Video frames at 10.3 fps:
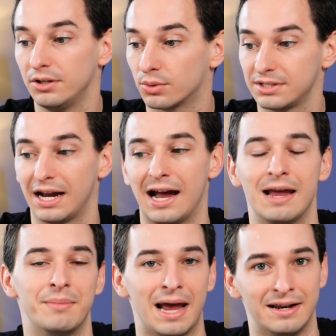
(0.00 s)
your
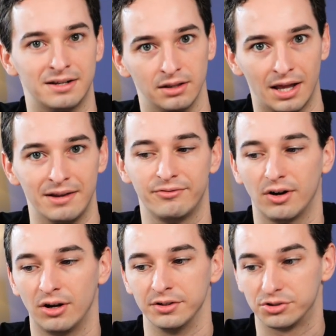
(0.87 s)
time and life
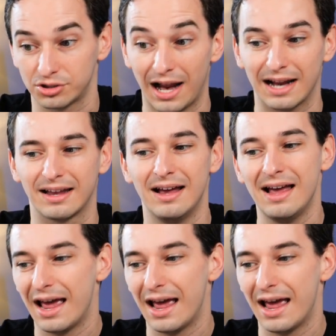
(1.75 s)
on track.